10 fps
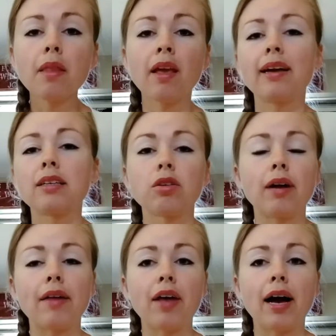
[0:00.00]
I also
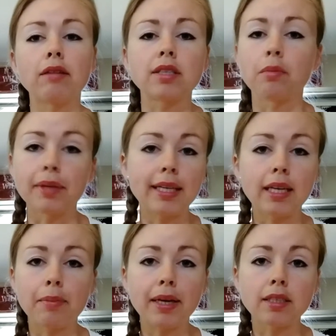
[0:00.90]
got the house
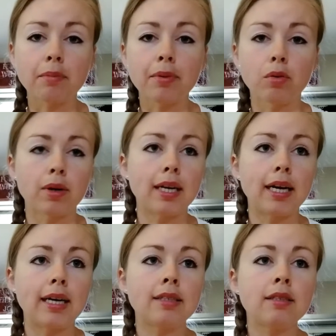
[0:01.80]
completely picked up and
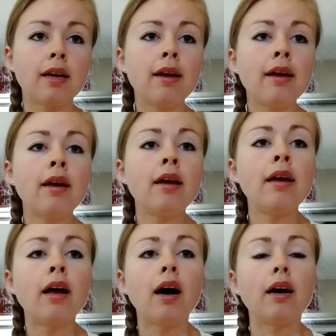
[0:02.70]
organized.
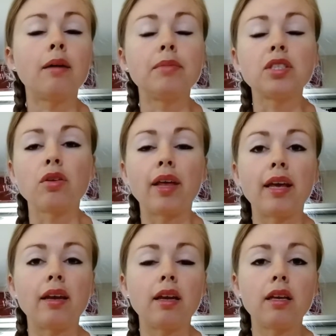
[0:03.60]
So
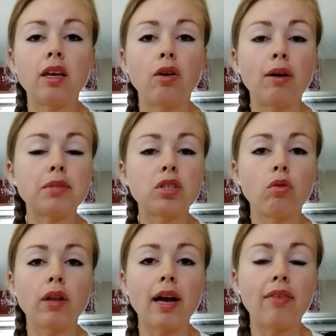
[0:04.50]
then, I'm so
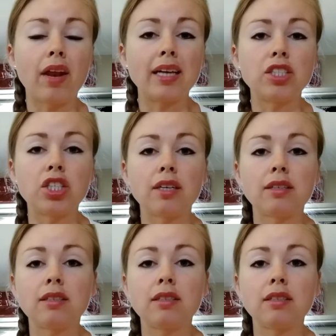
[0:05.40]
glad that I just...